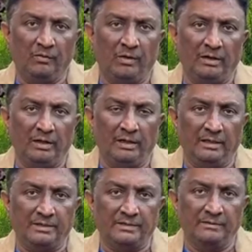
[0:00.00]
water
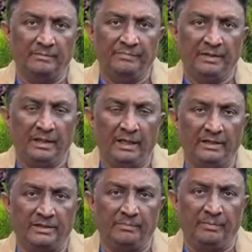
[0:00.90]
heaters, it's
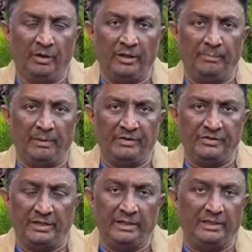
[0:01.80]
not a power
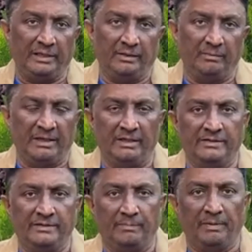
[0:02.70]
generator, but it
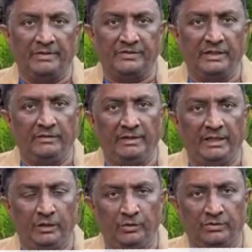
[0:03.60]
is a power saving
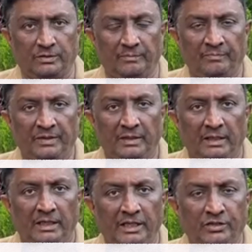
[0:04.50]
unit.
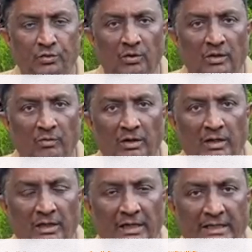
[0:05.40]
Each solar water
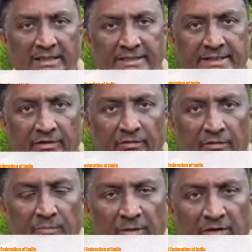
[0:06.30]
heater can save
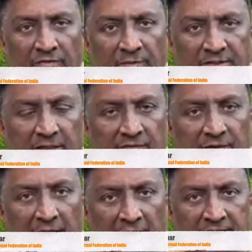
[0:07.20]
forty percent of the
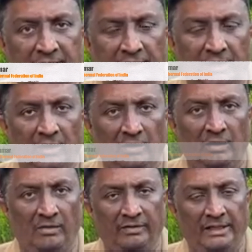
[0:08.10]
electricity
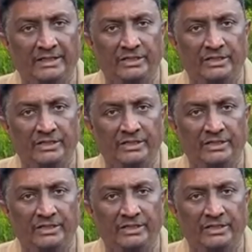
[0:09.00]
on each